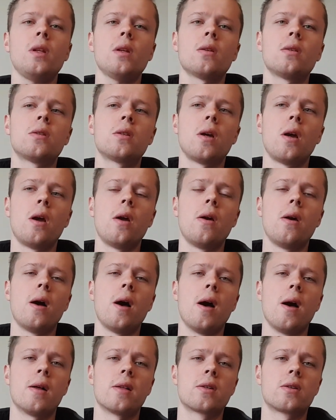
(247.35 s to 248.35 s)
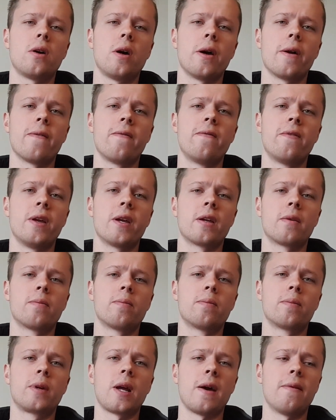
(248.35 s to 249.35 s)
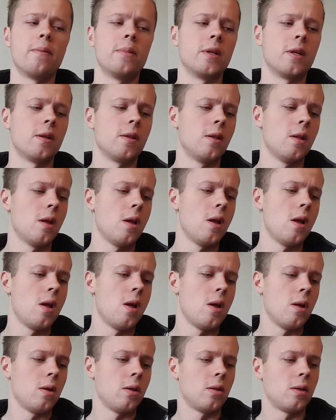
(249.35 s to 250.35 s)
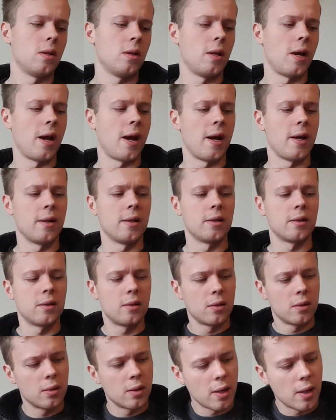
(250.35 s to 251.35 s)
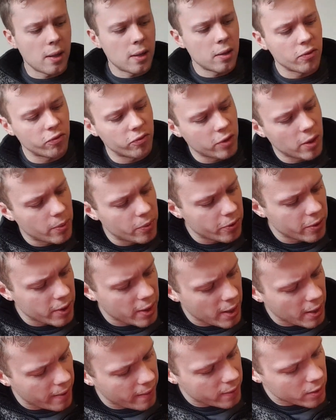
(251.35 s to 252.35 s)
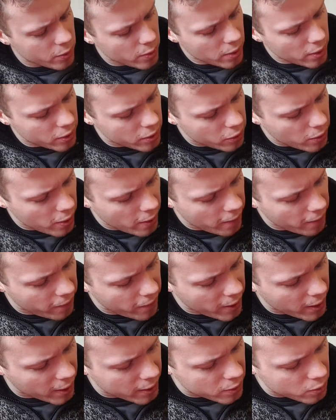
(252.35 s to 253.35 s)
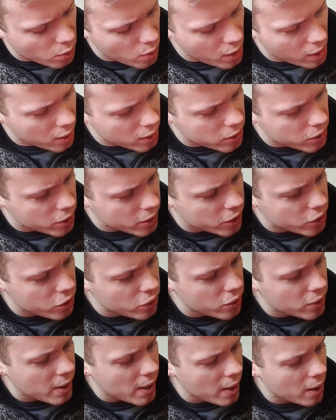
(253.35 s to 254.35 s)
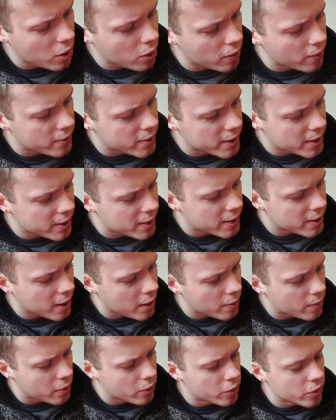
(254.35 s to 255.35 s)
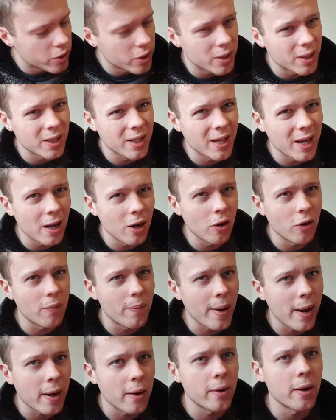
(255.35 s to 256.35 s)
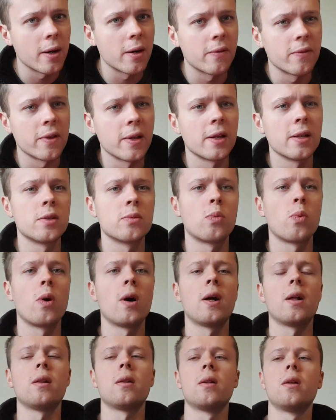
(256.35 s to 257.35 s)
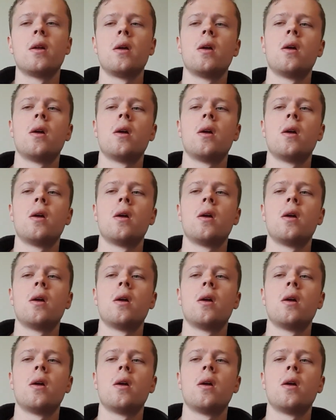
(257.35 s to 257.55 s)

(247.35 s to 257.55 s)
So it's quite a thick cabinet, and yeah, the rubber in here as well is quite thick as well. So you do get a lot of detail, but also you can get a lot of power out of it as well.